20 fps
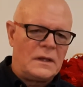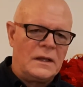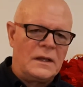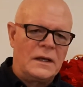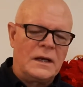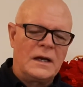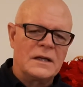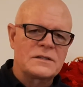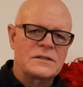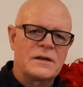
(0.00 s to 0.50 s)

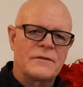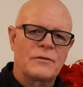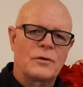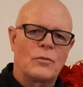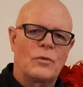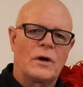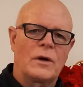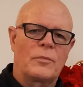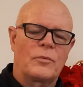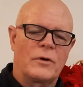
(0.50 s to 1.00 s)
God's
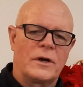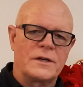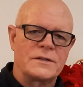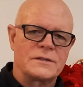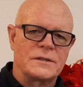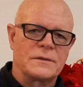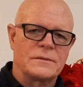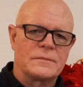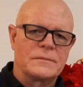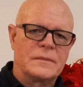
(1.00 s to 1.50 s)
everywhere
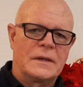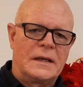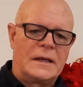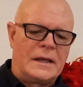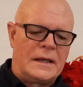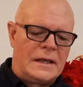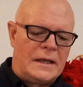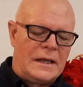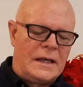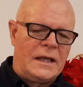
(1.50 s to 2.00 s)
present.
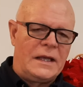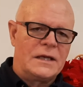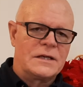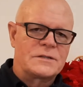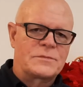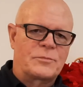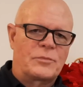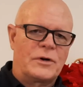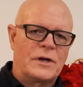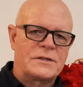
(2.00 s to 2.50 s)
He is
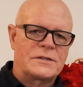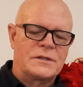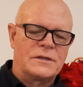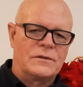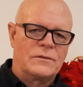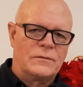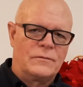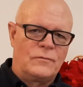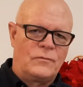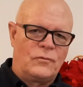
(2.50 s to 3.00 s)
present
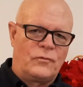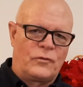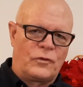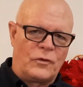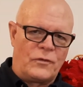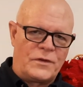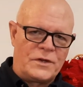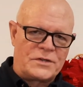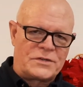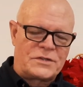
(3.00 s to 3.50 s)
for
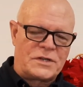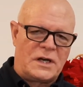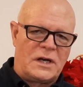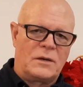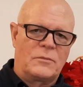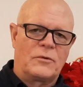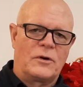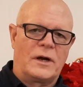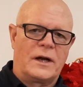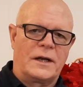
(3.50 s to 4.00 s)
this
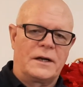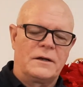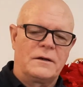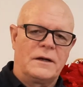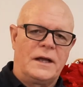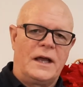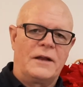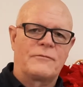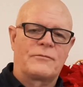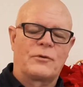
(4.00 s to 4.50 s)
psalm writer
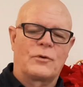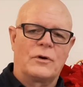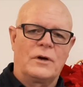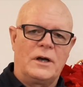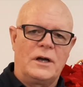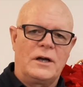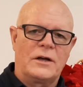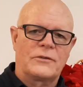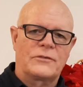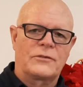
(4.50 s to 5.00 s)
and for
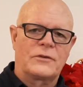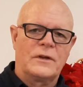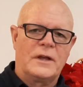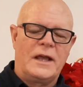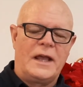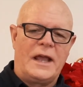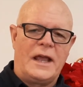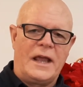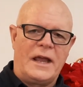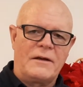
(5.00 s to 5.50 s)
us
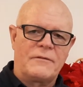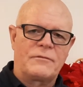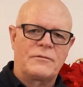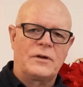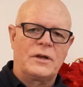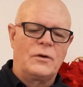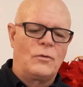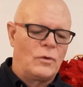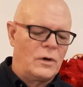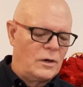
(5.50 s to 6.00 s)

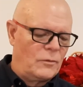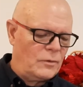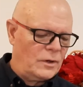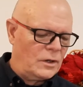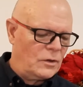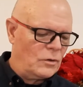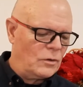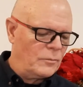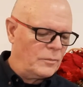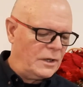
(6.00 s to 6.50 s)
everywhere we
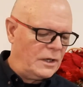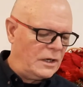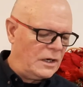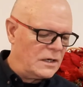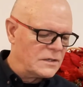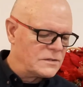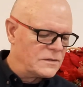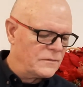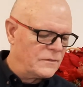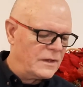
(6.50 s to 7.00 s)
go. And
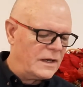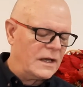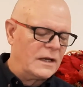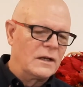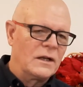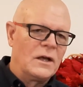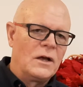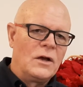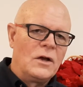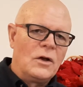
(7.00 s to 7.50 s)
because of
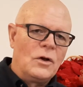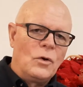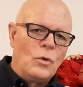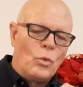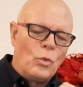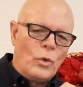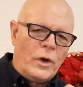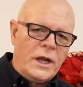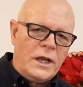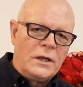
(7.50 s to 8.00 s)
that,
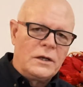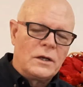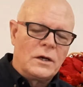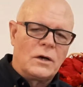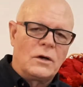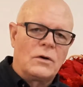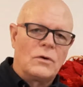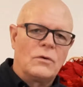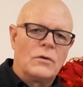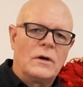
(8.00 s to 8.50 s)
we
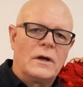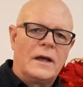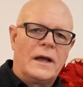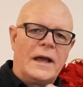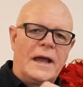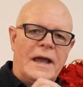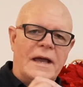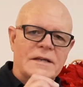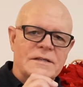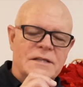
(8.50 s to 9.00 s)
know,
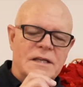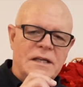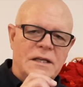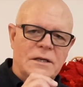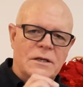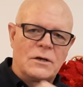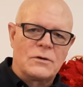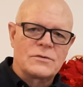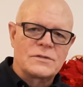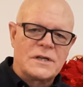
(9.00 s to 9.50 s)
as he
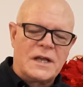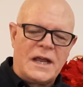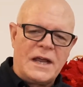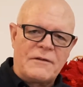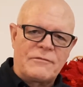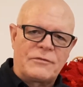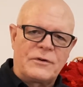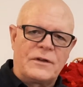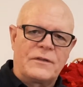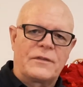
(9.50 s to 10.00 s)
knows
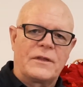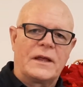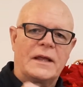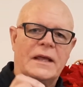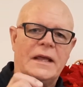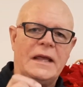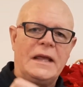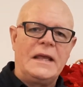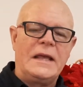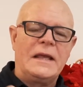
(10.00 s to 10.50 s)
everything,
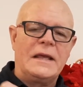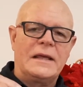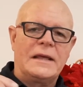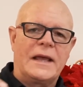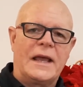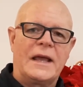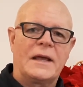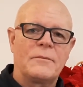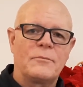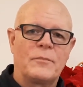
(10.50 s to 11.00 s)
he
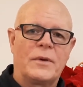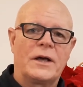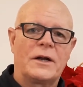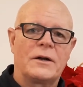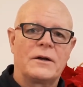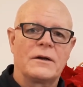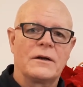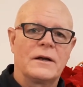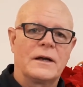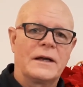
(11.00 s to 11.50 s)
can
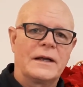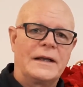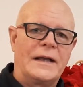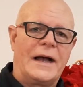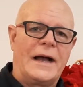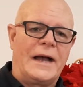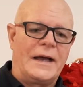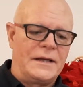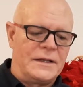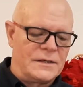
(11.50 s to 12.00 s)
better
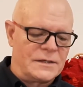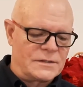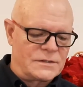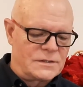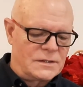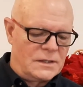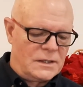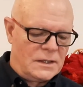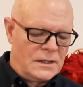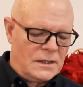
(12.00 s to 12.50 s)
guide us.
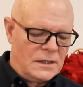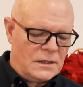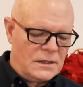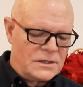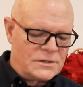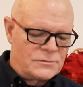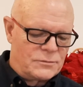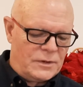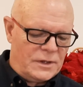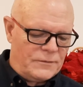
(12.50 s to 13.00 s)

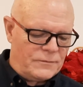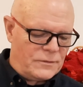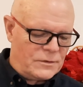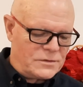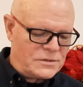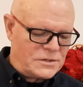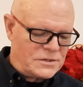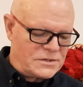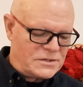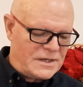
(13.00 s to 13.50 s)
Let's read
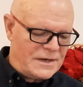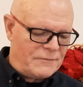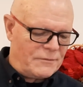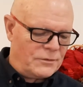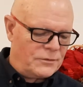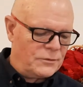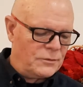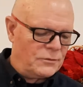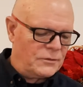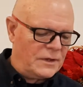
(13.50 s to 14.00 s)
verses 7
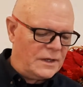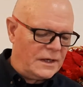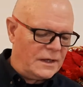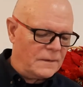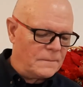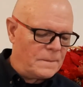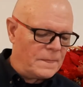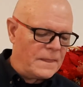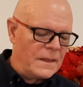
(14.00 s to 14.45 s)
through 10.